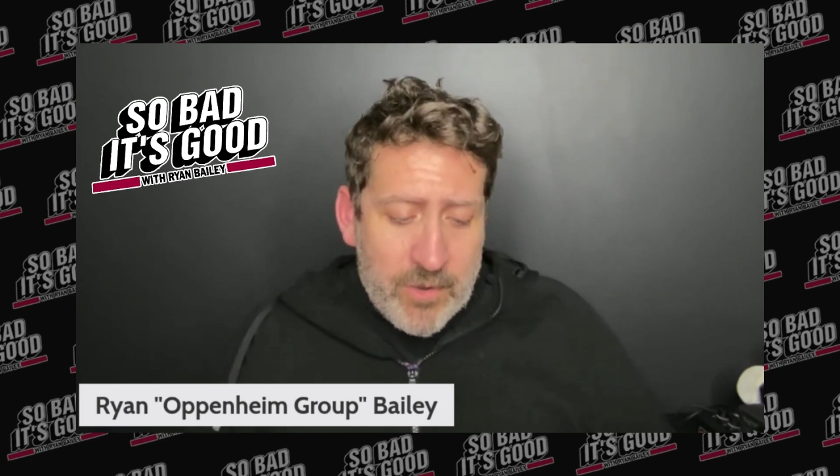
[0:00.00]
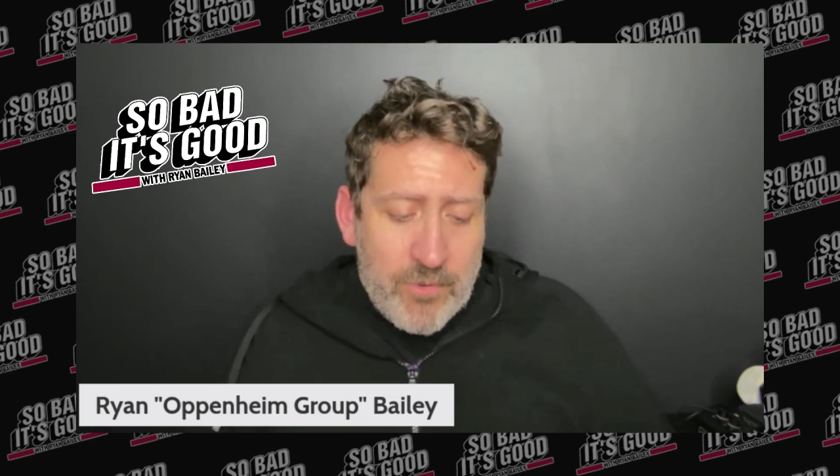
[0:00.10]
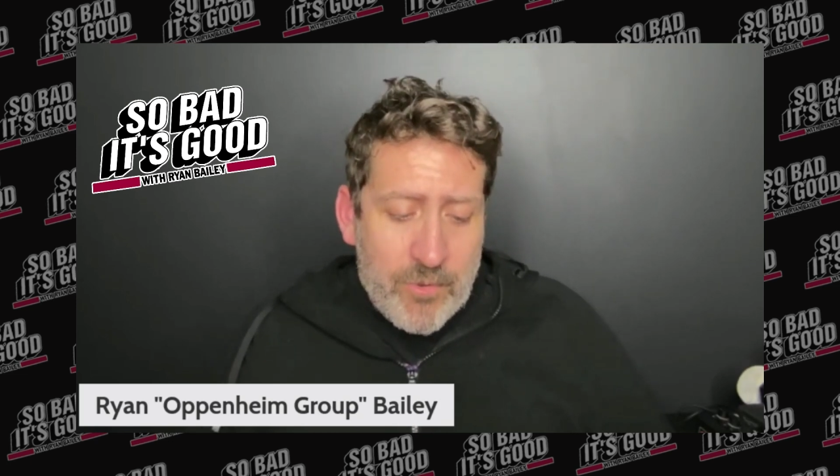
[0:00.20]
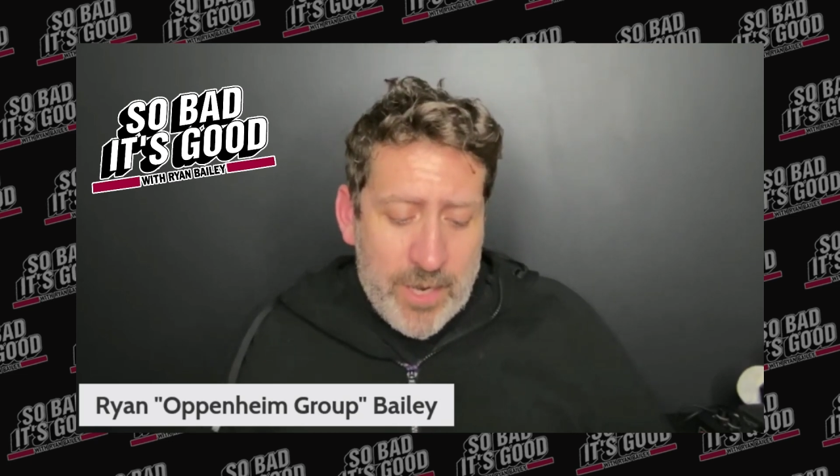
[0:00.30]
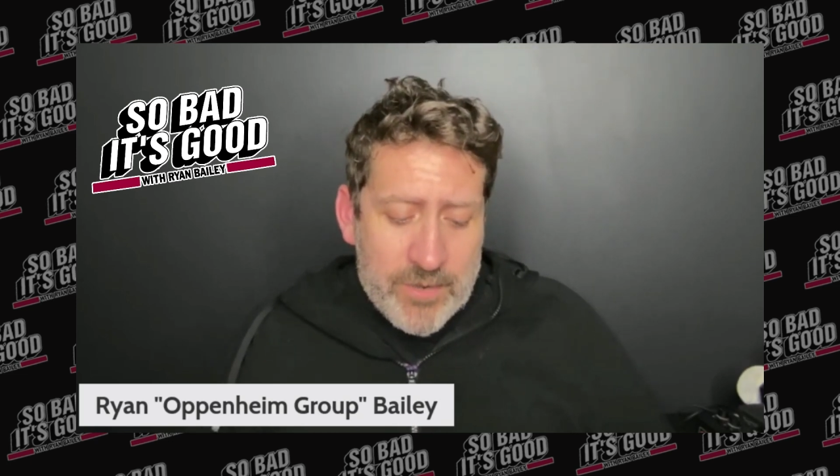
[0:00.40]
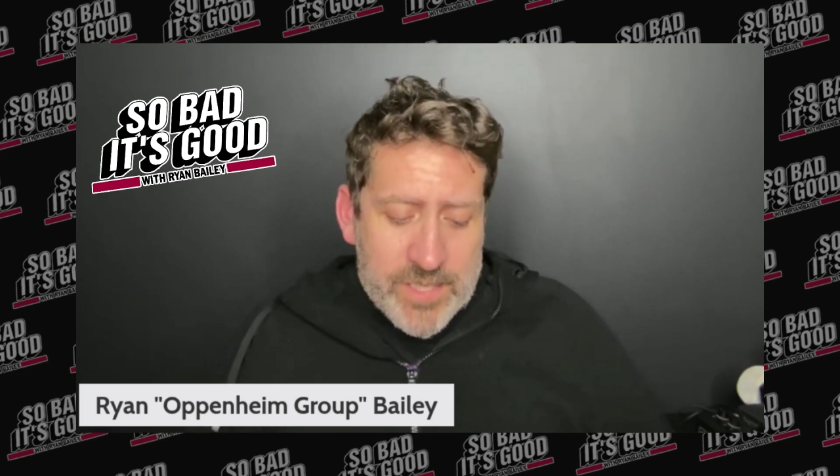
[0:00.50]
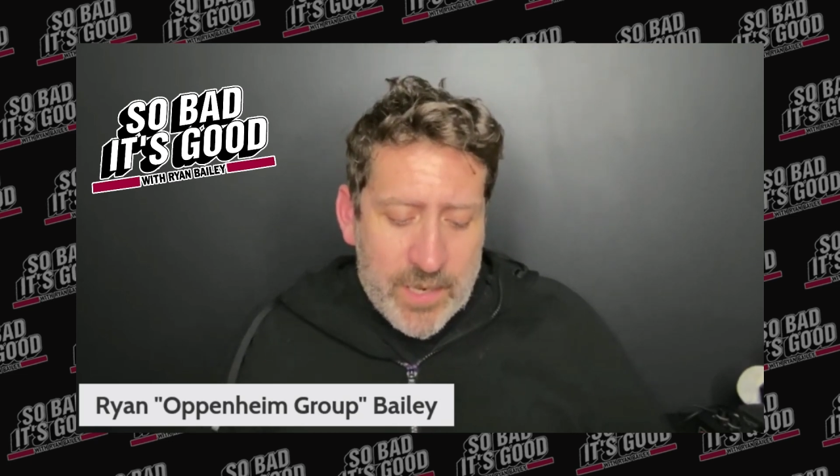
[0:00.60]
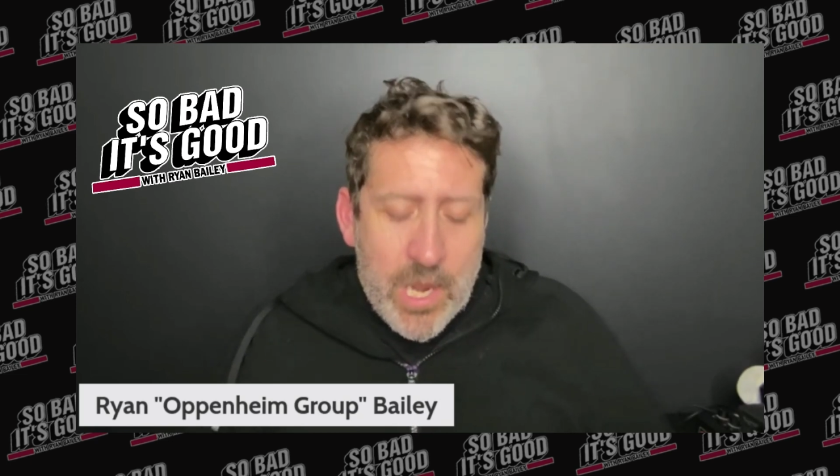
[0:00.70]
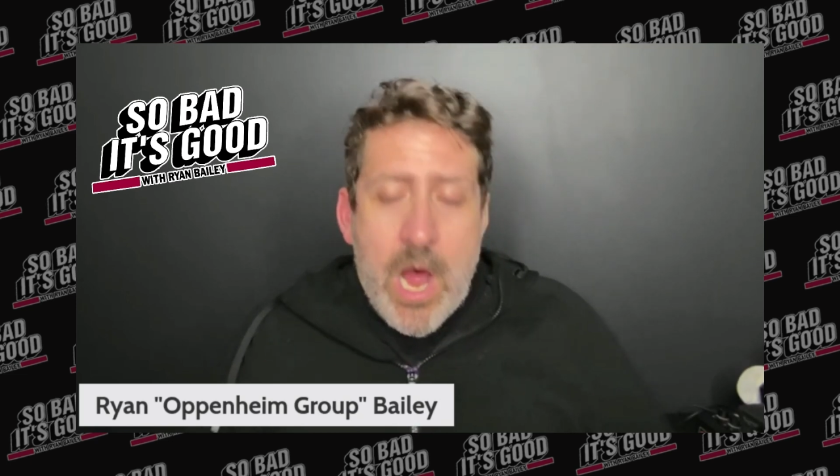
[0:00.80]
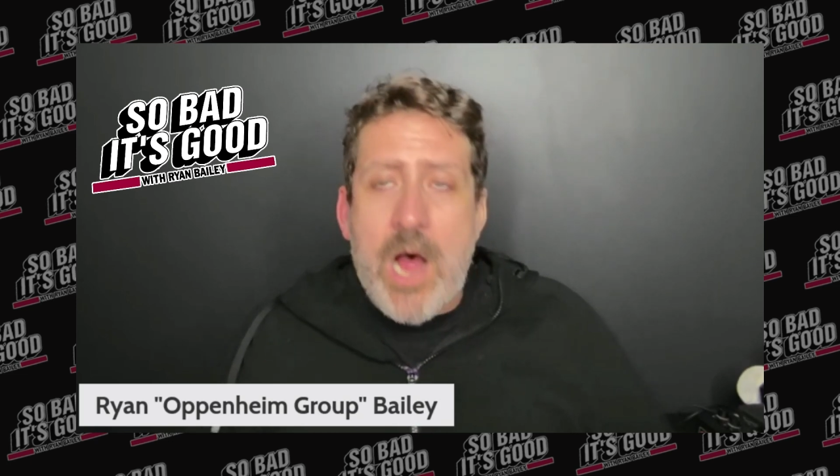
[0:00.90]
careers,
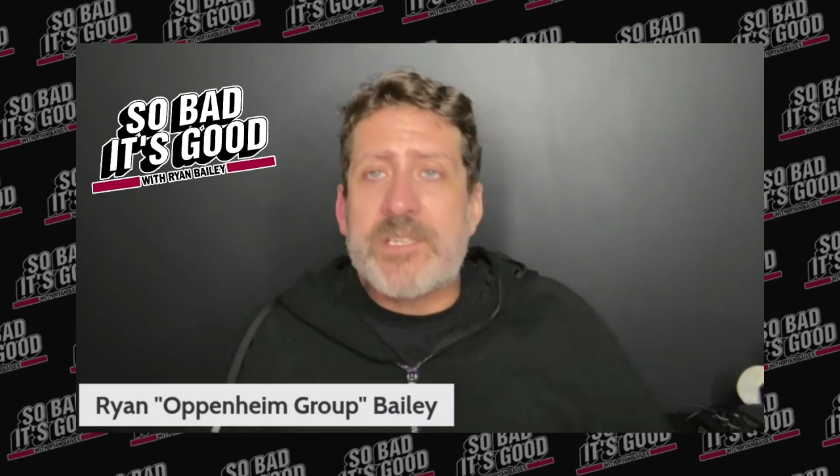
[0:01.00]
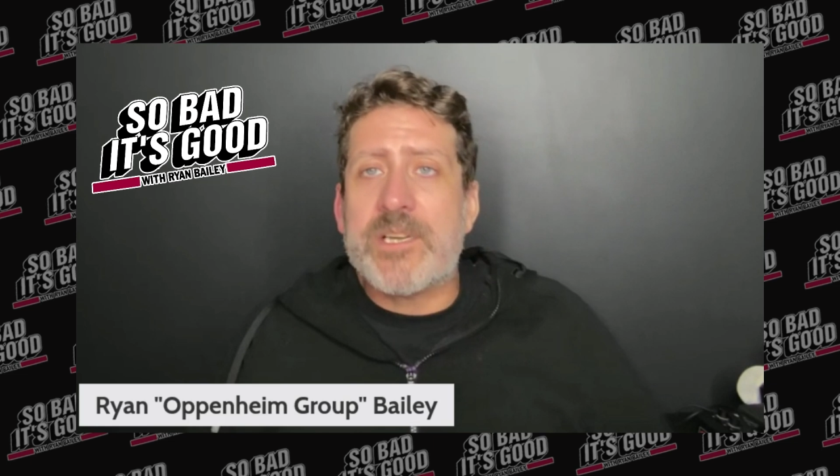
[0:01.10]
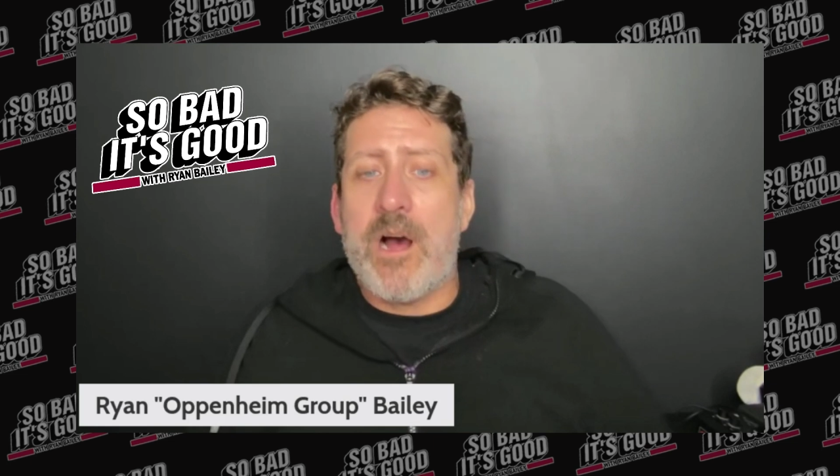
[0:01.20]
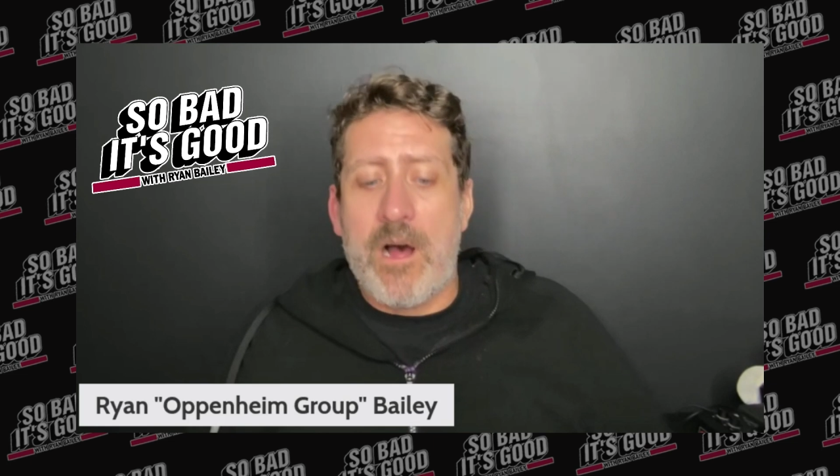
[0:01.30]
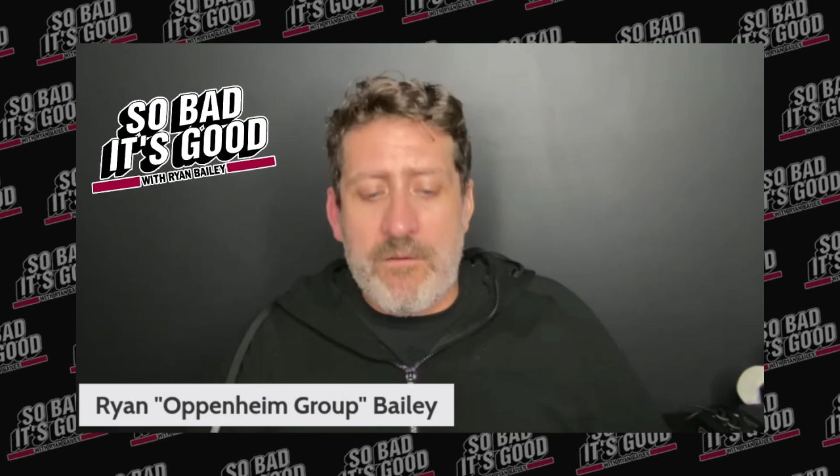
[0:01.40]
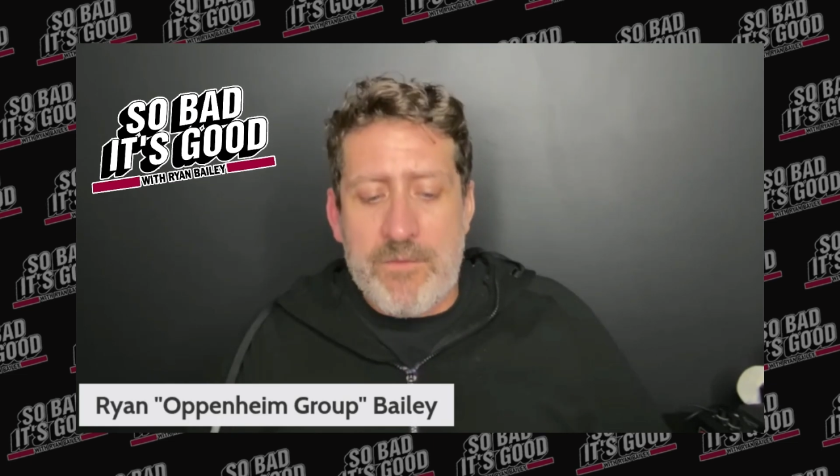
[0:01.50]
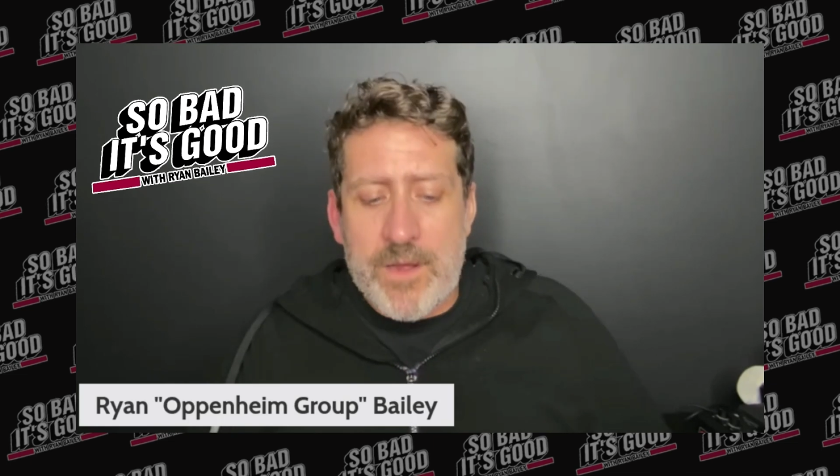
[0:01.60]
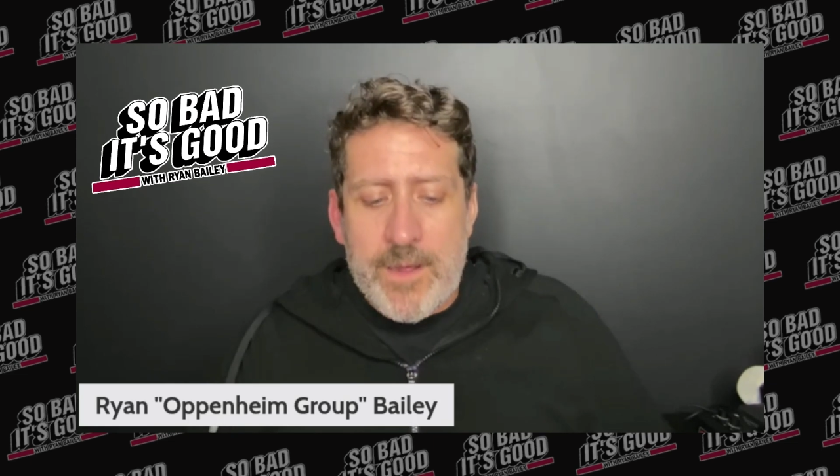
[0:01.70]
the loss of